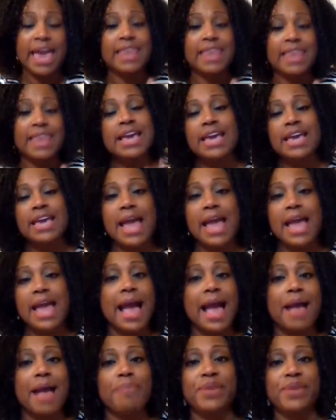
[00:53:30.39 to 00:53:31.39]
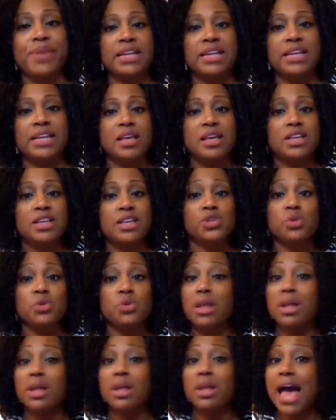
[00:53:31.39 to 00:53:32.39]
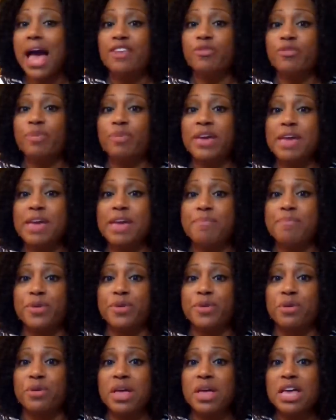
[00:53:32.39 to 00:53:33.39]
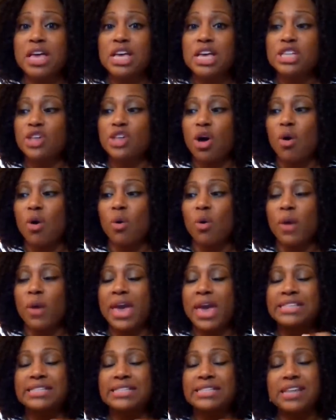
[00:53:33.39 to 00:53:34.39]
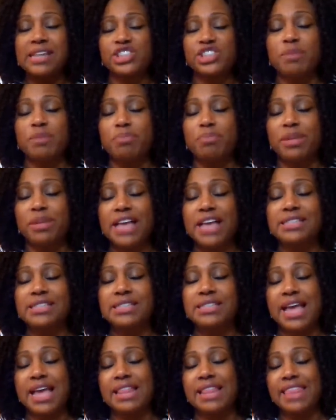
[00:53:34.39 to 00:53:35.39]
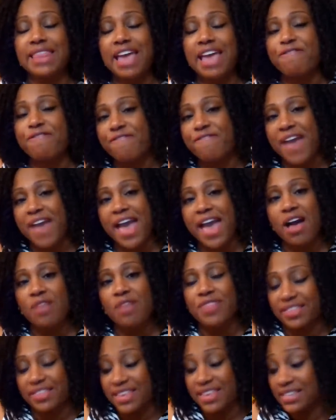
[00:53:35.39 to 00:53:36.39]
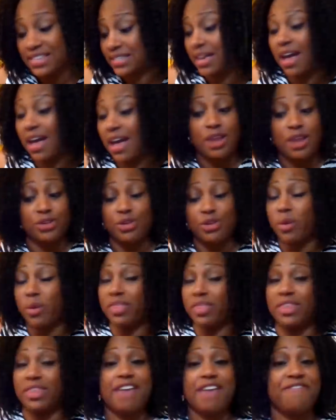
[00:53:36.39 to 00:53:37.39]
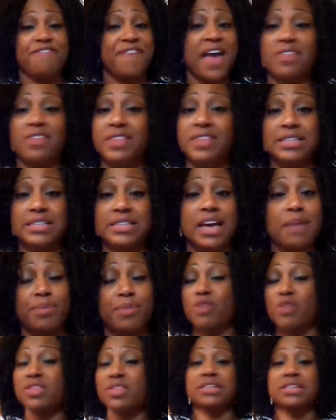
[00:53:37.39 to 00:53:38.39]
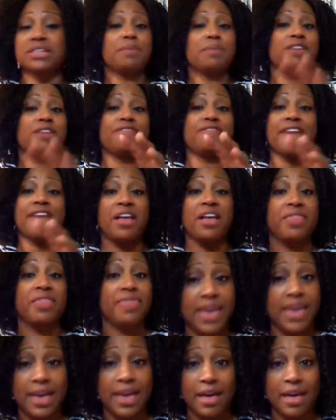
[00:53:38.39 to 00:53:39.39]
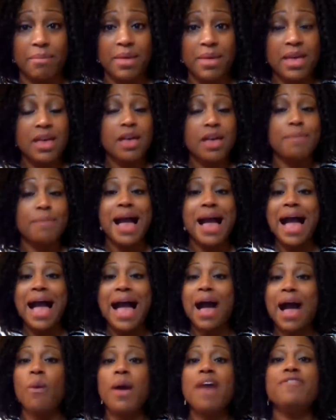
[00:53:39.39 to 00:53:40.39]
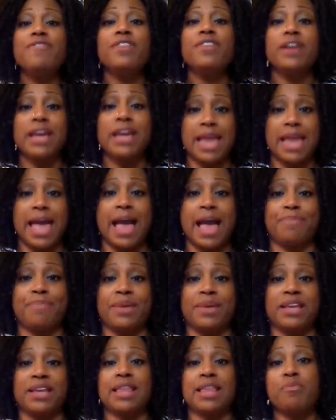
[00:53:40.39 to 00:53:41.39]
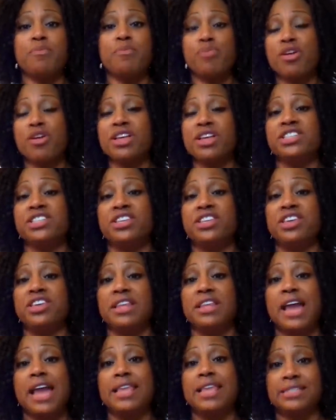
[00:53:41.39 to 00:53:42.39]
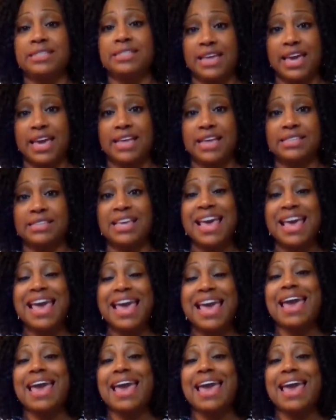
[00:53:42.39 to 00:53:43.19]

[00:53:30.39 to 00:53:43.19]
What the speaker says: And it can happen to a lot of people. So it's such a blessing that they found that I don't know whether they found this company or this company found them, but however it happened, they brought it to the United States.